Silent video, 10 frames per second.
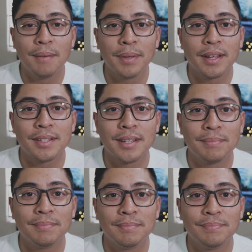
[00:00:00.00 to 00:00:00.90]
because
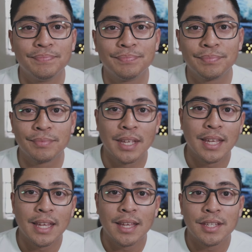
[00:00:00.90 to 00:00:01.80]
I'm
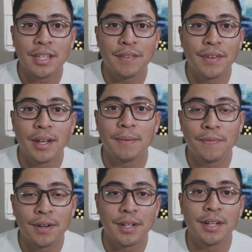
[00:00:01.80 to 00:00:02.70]
saving
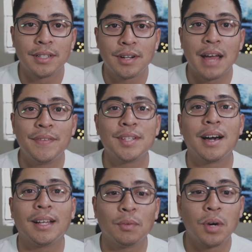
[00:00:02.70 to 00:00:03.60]
up for the Travis
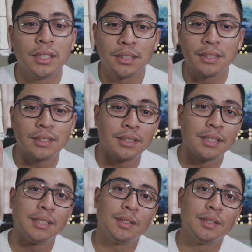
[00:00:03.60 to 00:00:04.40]
Scott ones.